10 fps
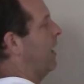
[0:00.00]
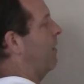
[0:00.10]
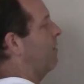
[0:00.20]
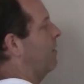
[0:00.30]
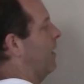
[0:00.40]

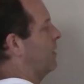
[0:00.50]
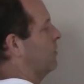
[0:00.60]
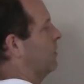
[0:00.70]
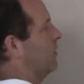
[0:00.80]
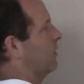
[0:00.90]
f of x,
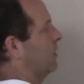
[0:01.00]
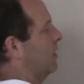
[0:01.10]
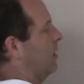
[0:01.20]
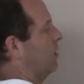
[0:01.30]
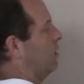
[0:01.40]

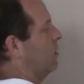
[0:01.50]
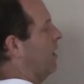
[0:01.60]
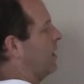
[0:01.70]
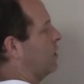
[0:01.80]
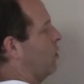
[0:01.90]

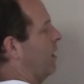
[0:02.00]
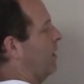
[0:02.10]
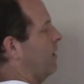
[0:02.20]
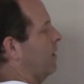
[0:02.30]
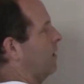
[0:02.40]
2x
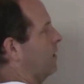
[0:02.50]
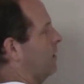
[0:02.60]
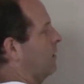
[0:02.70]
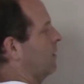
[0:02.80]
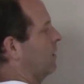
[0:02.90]
squared
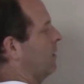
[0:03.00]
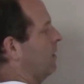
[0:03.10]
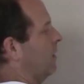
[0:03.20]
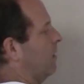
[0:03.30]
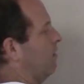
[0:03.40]

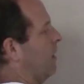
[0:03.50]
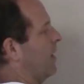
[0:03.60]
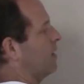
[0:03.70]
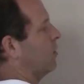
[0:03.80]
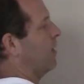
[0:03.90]

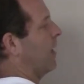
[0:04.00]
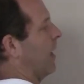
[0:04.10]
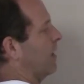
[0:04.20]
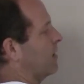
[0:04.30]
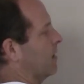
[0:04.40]
minus
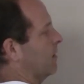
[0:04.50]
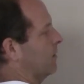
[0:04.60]
3x.